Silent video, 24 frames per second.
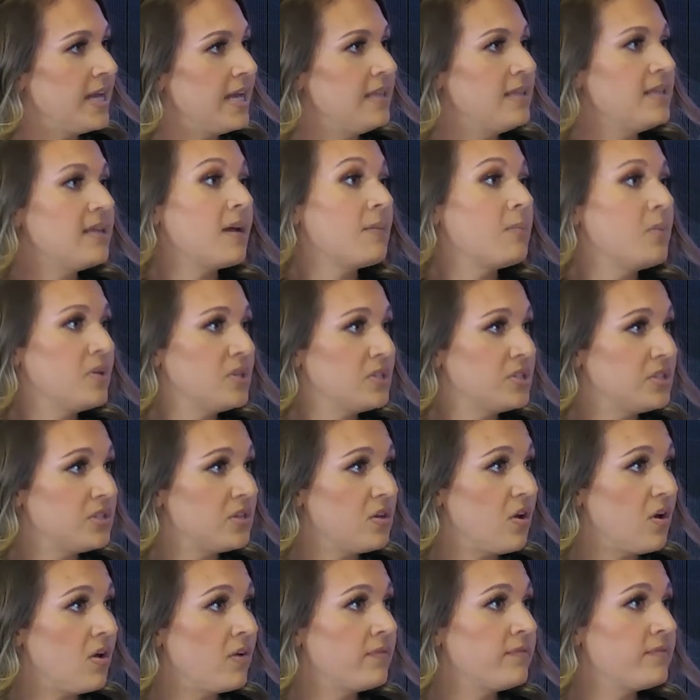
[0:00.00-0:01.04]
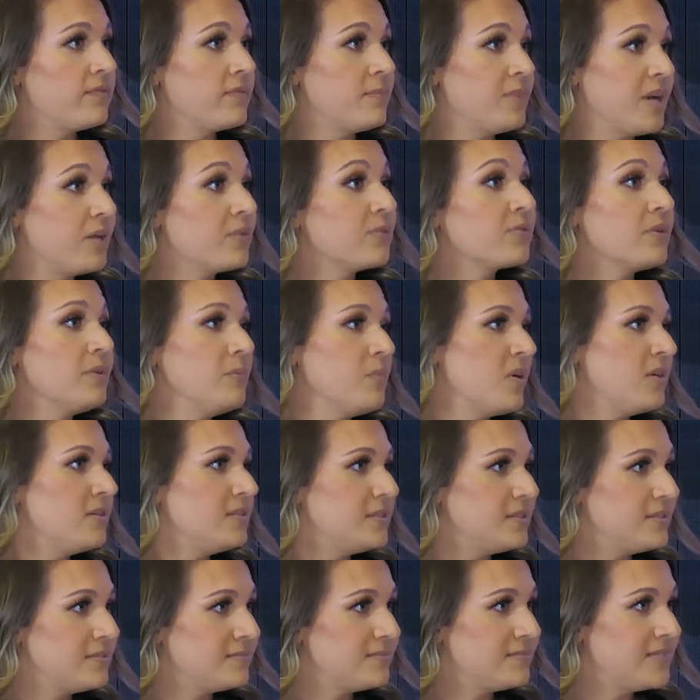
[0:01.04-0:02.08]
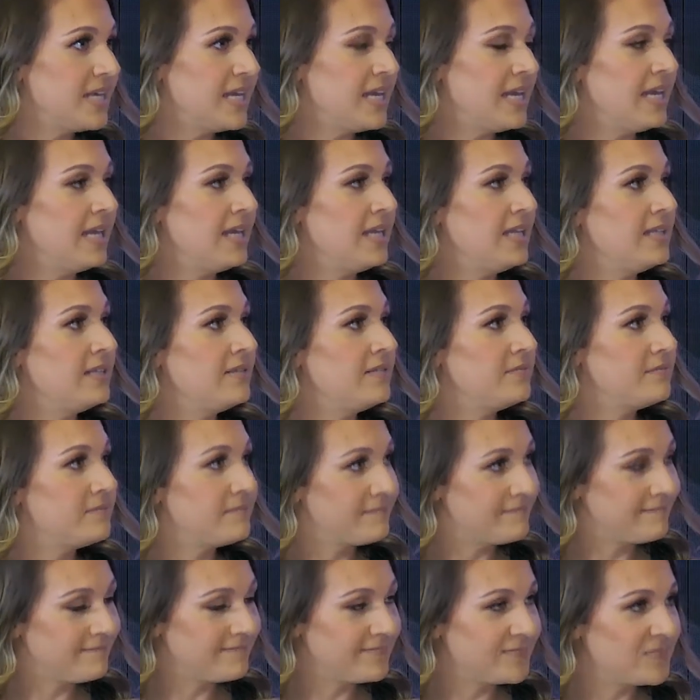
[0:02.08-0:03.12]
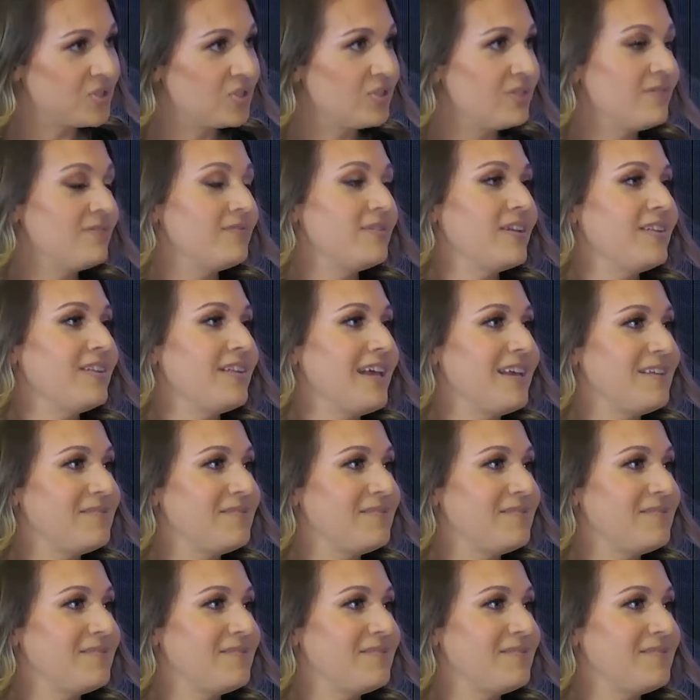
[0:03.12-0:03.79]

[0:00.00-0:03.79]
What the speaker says: And then I pushed it off about 3 months, and shouldn't have done that.